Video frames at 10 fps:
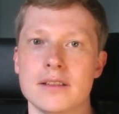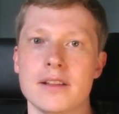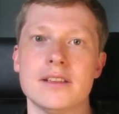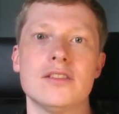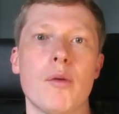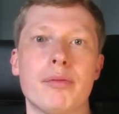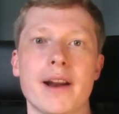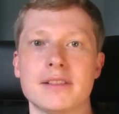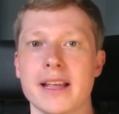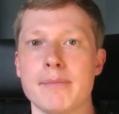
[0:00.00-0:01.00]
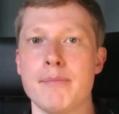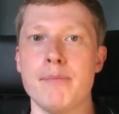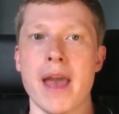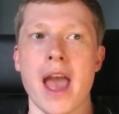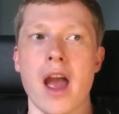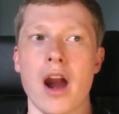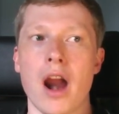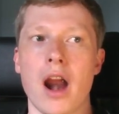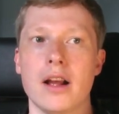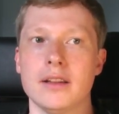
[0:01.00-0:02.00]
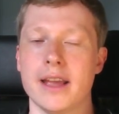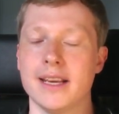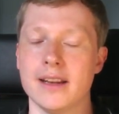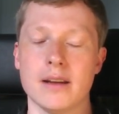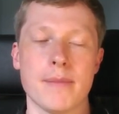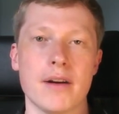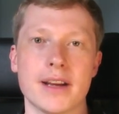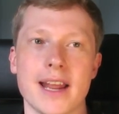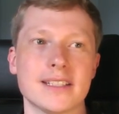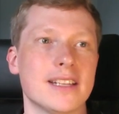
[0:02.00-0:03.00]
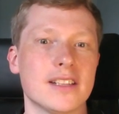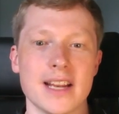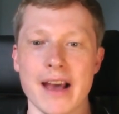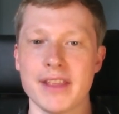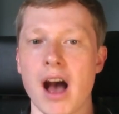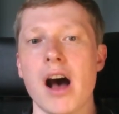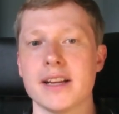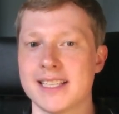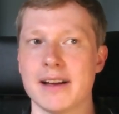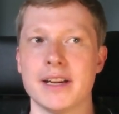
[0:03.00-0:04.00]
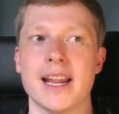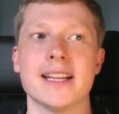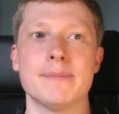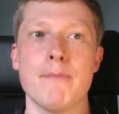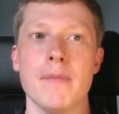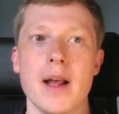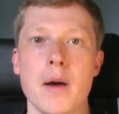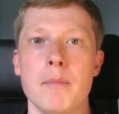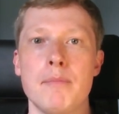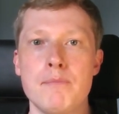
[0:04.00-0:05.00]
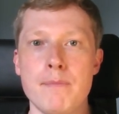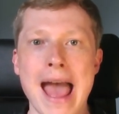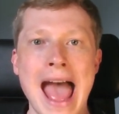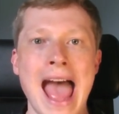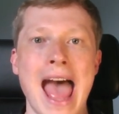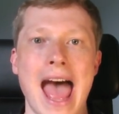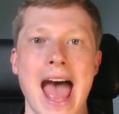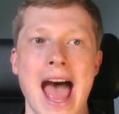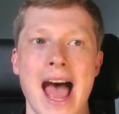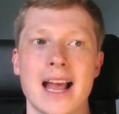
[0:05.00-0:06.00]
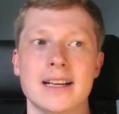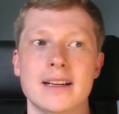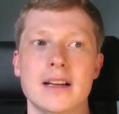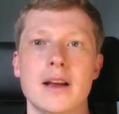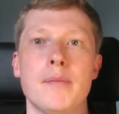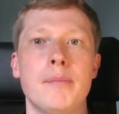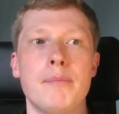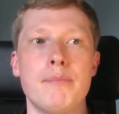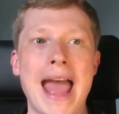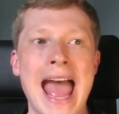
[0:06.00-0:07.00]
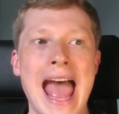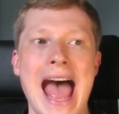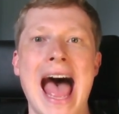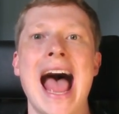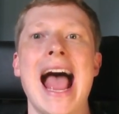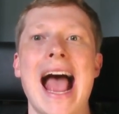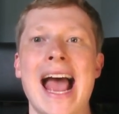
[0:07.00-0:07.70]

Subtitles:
So this is not pronounced like bear, like in an American accent. It doesn't have the R sound in it. It's bear, bear.